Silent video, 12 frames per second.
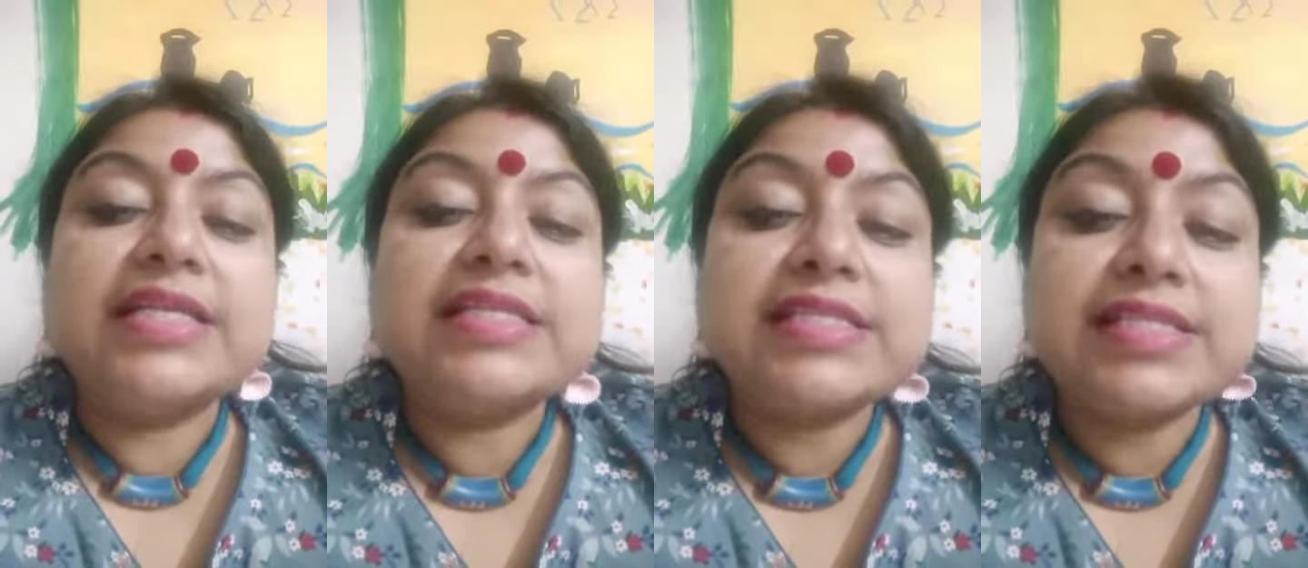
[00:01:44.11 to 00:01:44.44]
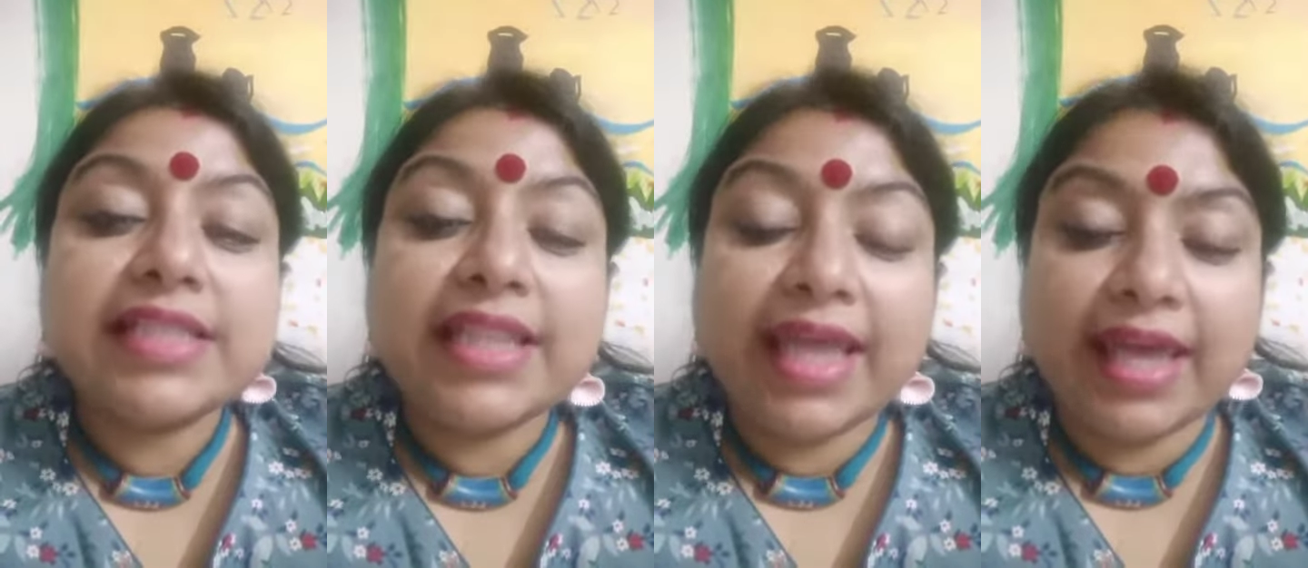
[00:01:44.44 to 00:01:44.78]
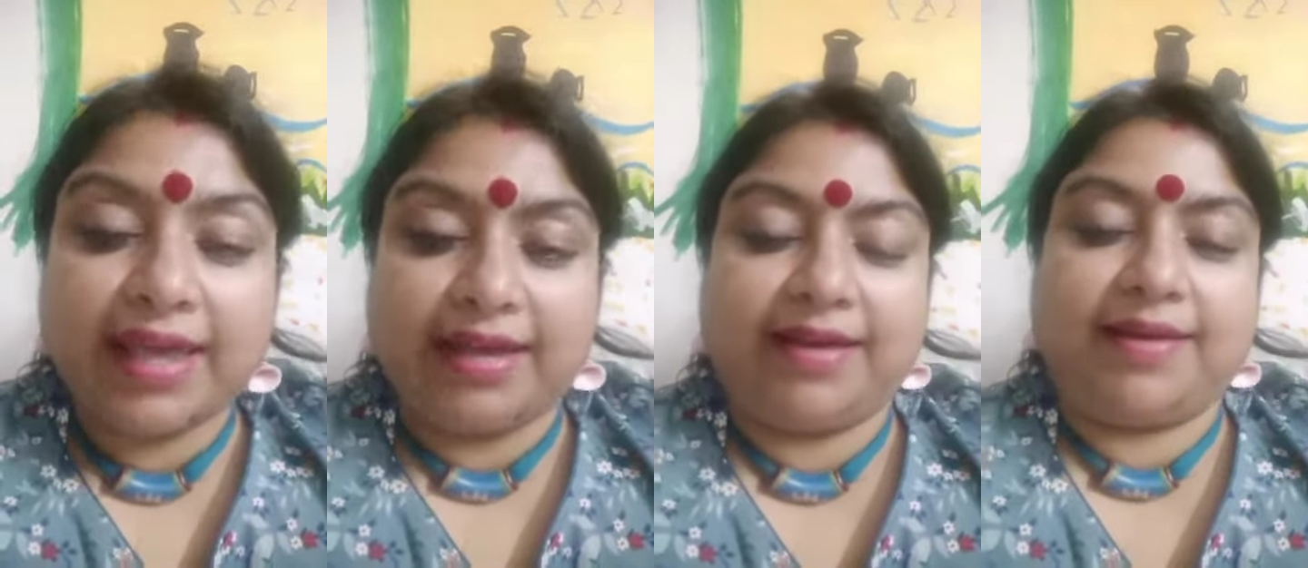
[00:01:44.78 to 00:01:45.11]

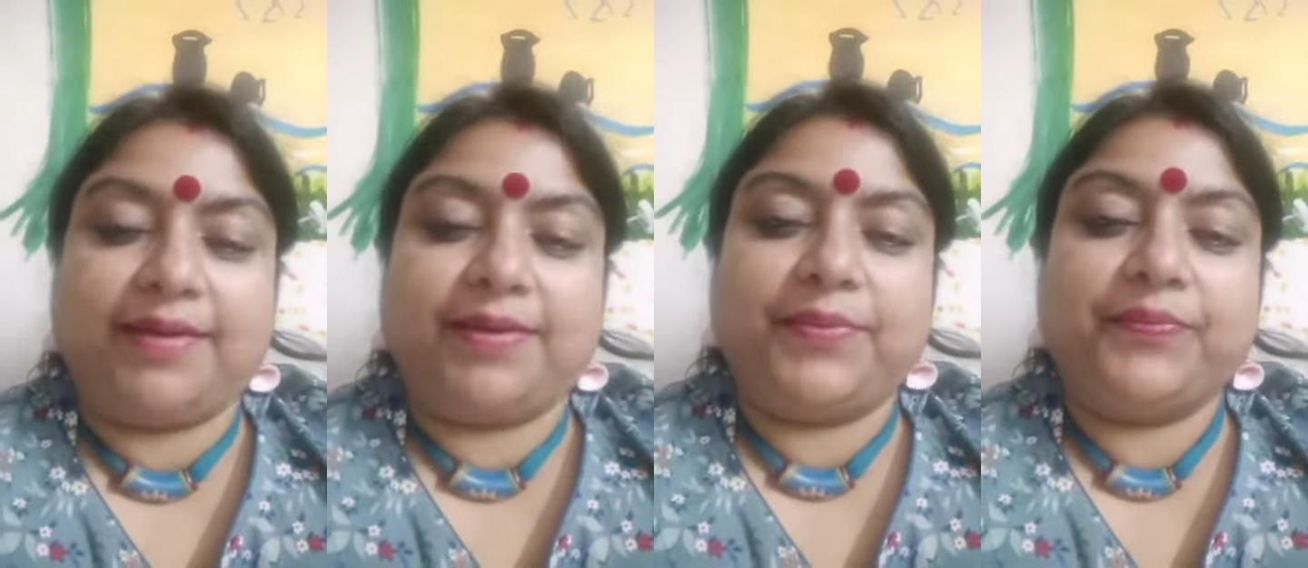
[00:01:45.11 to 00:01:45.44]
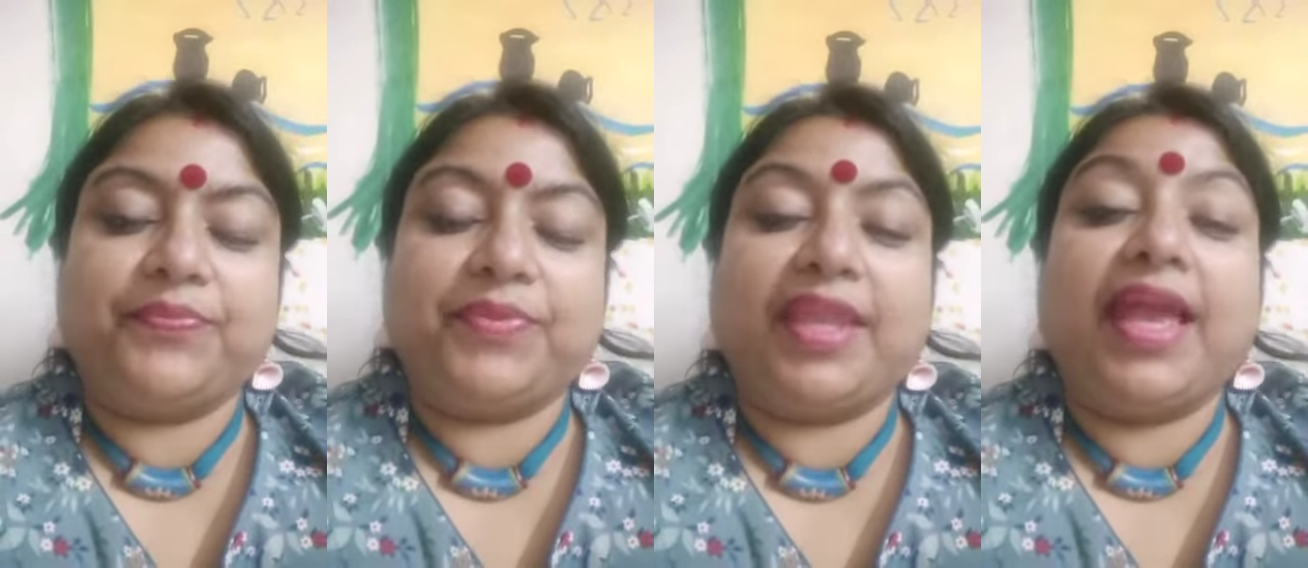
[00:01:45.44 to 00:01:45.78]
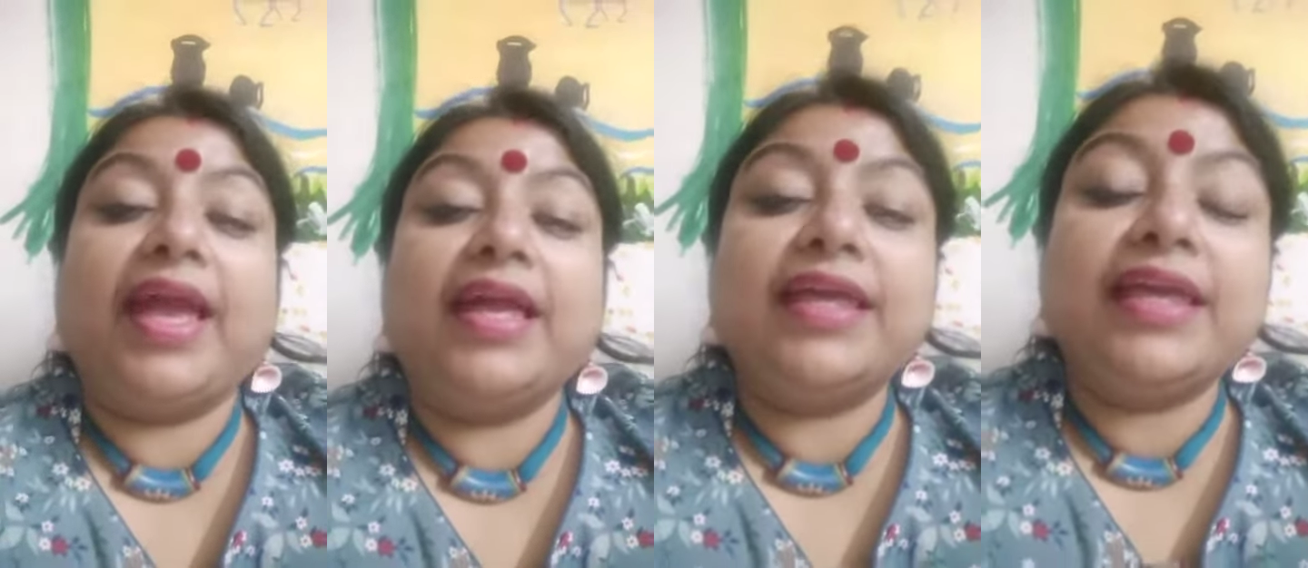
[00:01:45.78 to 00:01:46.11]
Snake,
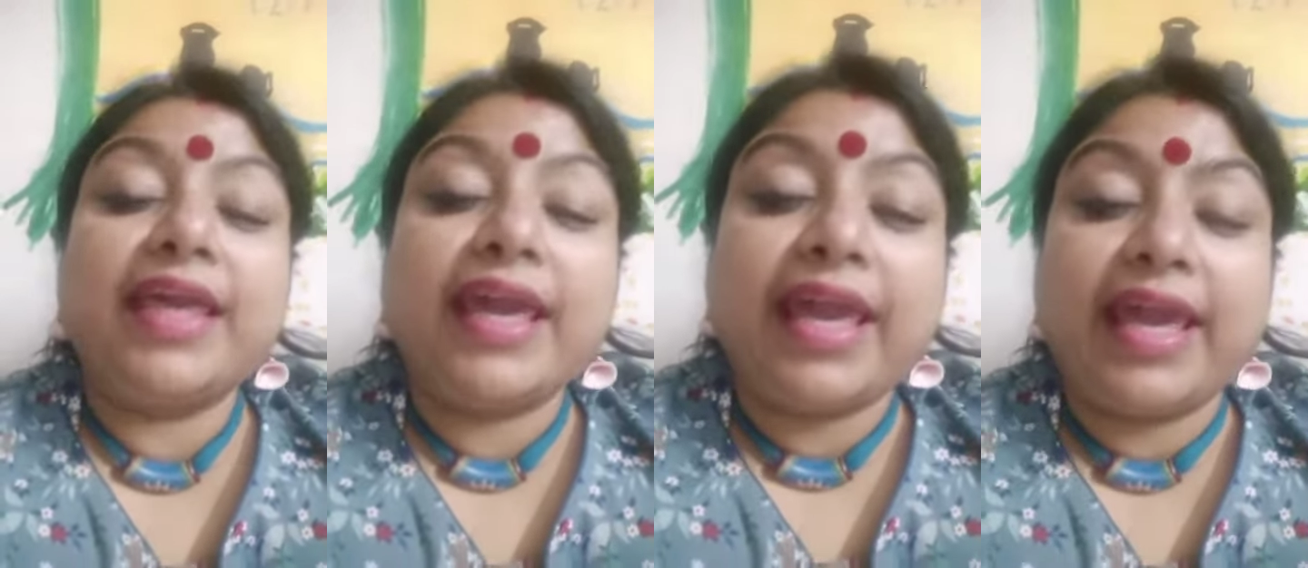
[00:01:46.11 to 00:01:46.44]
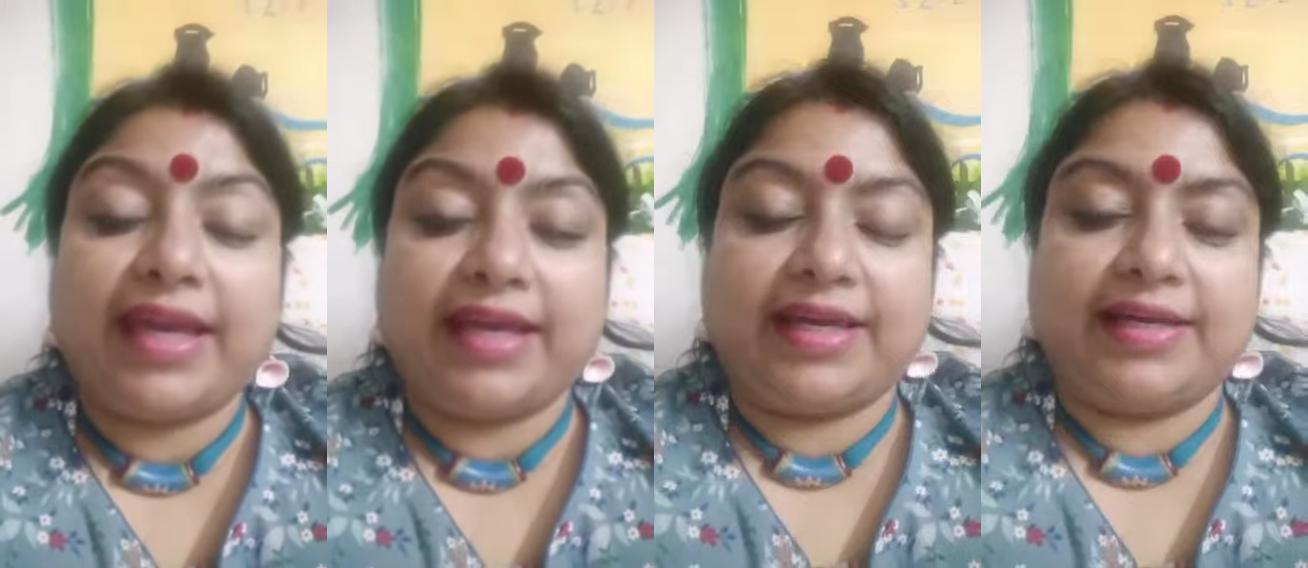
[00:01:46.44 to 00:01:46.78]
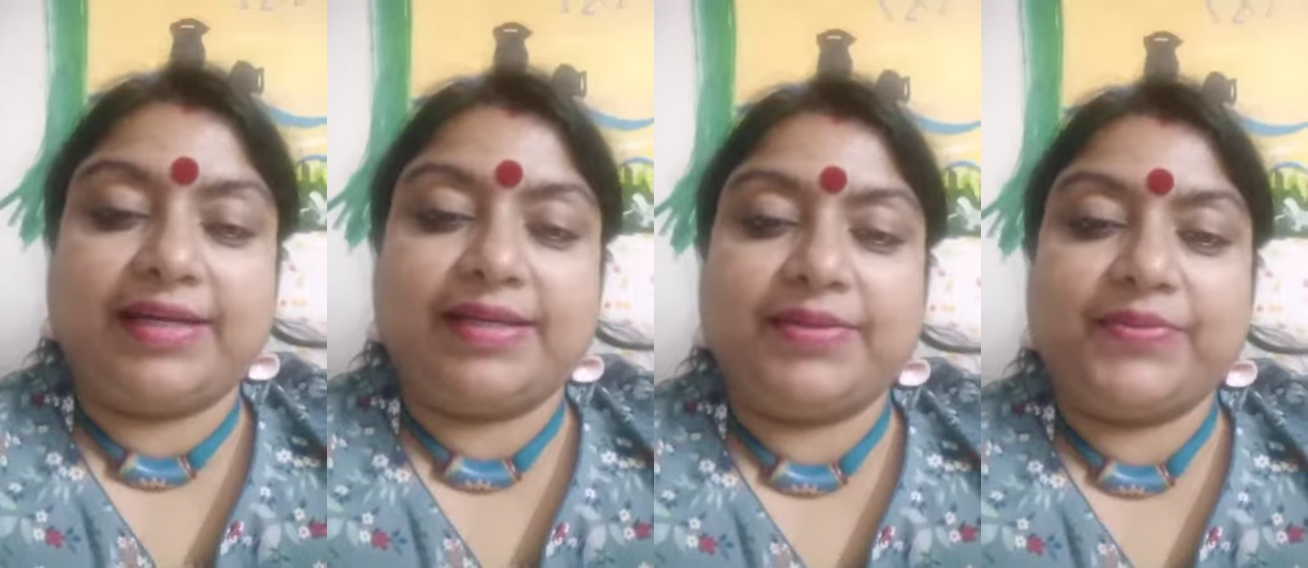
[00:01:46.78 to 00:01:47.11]
cake,
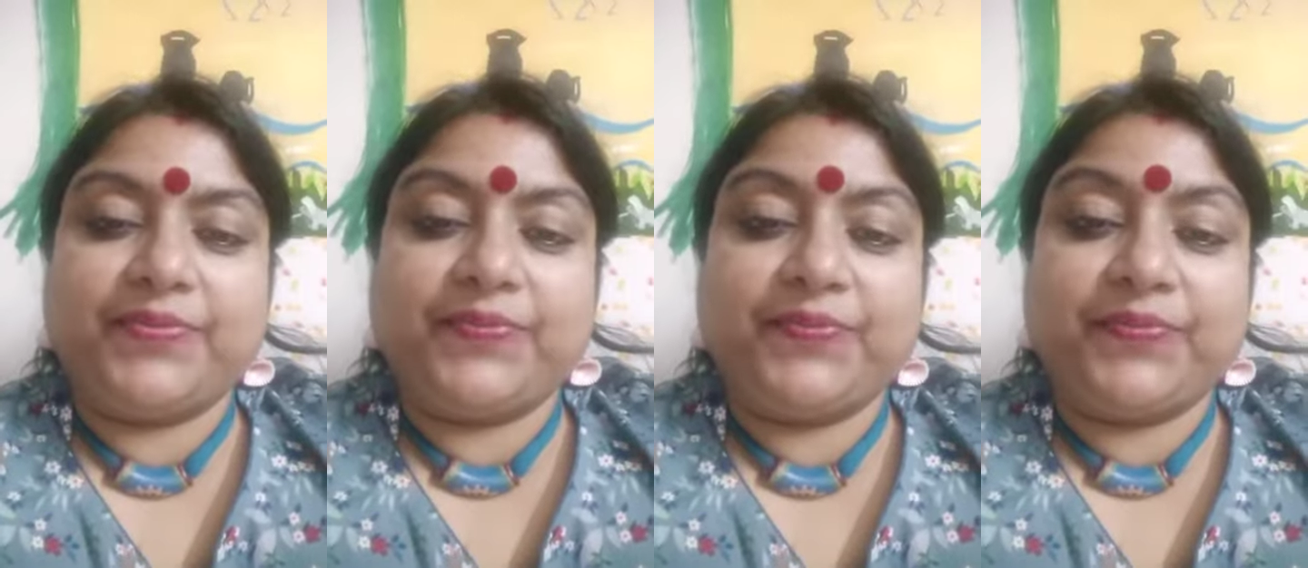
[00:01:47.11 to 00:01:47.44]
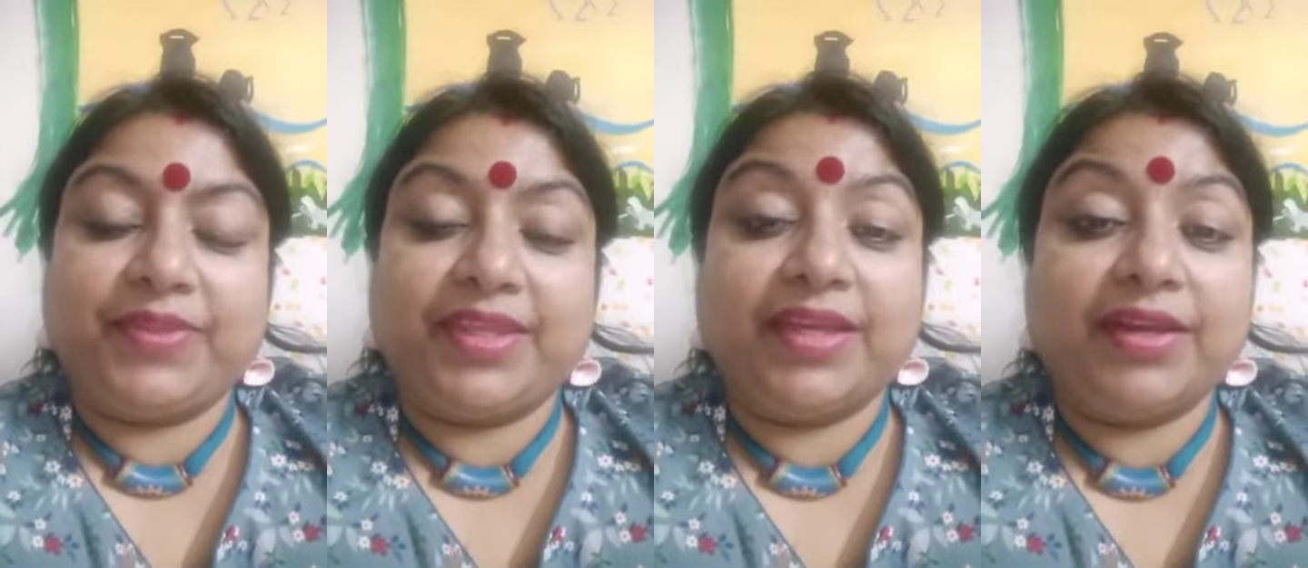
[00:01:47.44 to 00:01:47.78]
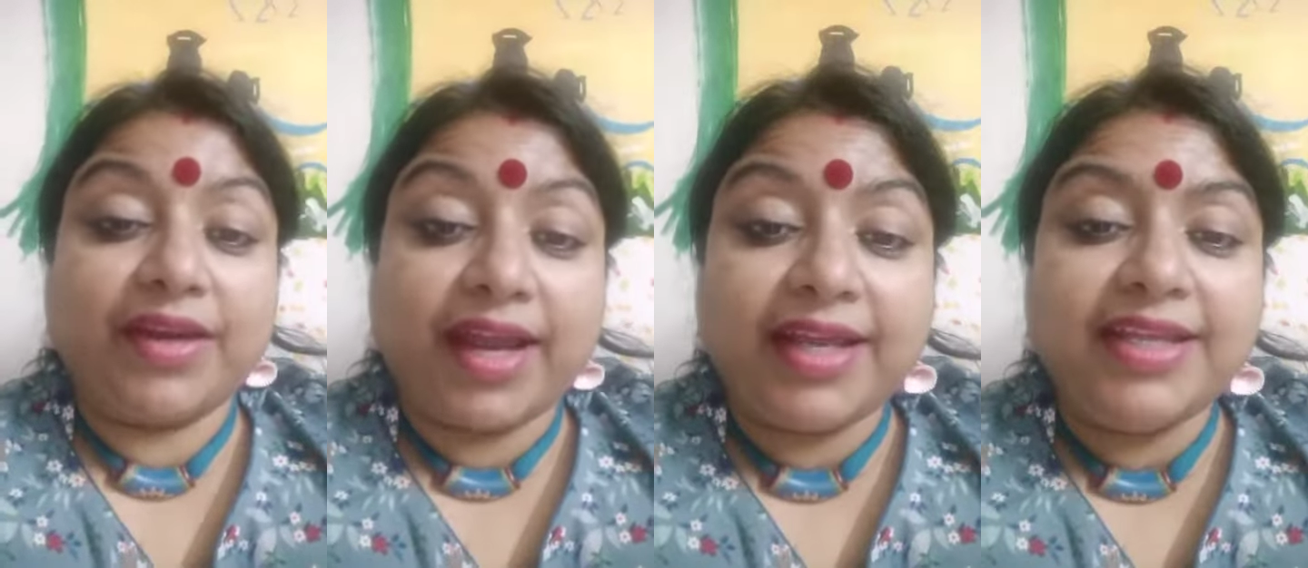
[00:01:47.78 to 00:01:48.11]

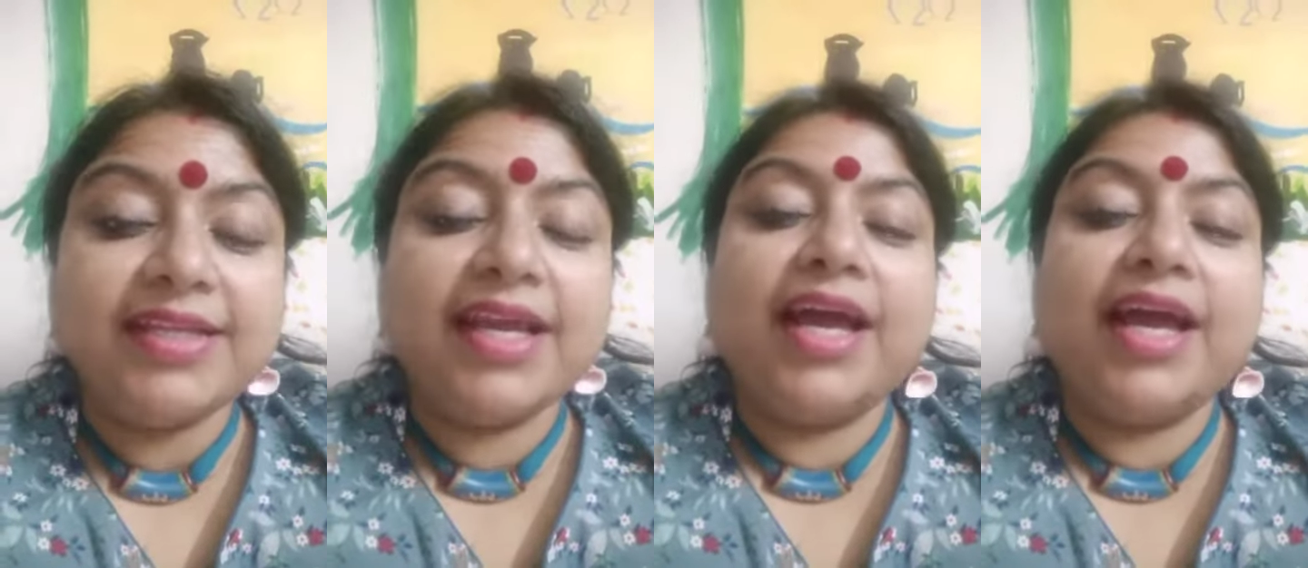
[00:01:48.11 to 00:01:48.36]
right?